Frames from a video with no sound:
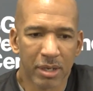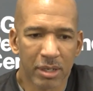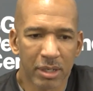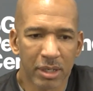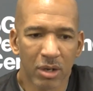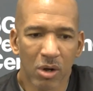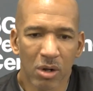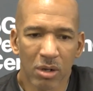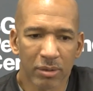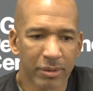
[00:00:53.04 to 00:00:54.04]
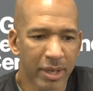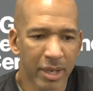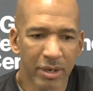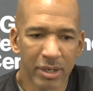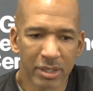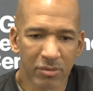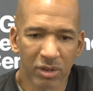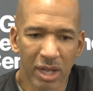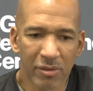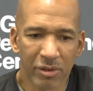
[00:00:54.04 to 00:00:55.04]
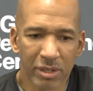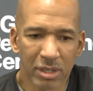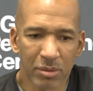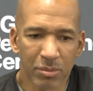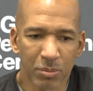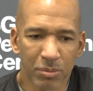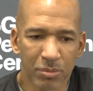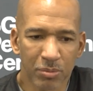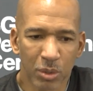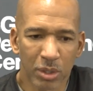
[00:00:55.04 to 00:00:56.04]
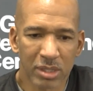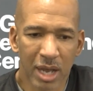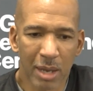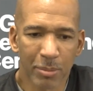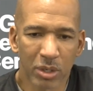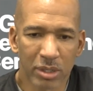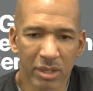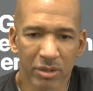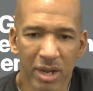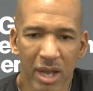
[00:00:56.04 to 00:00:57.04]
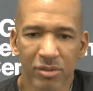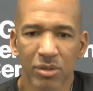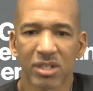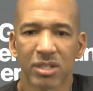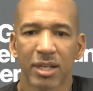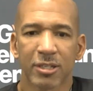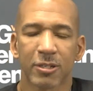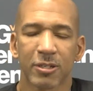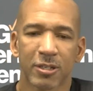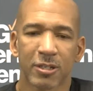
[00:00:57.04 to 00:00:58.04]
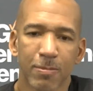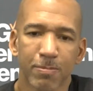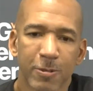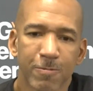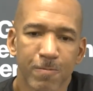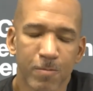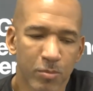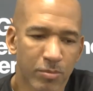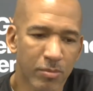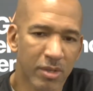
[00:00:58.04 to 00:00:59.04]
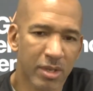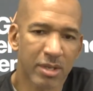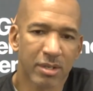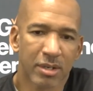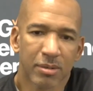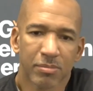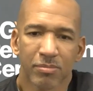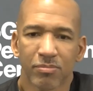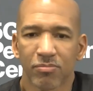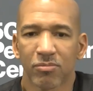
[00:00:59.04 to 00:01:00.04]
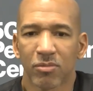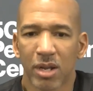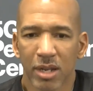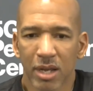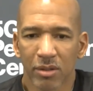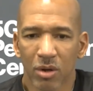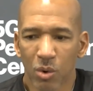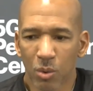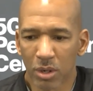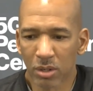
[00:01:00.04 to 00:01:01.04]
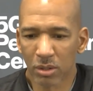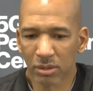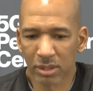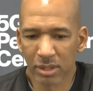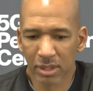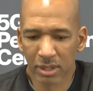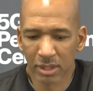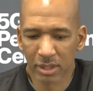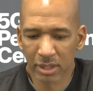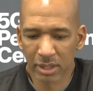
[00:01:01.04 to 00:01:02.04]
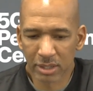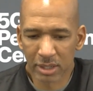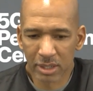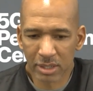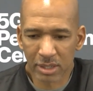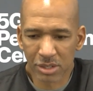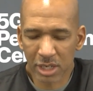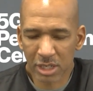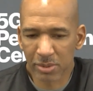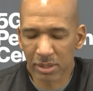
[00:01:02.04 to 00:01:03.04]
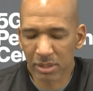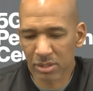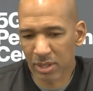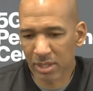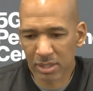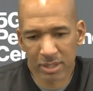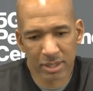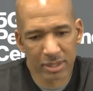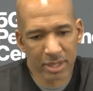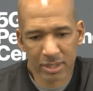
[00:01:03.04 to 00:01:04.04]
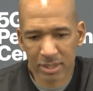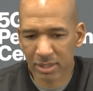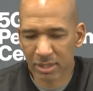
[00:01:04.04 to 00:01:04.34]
in all areas of life at one time or another have to adjust to something. And right now the whole world is in this adjustment. And so I just think that's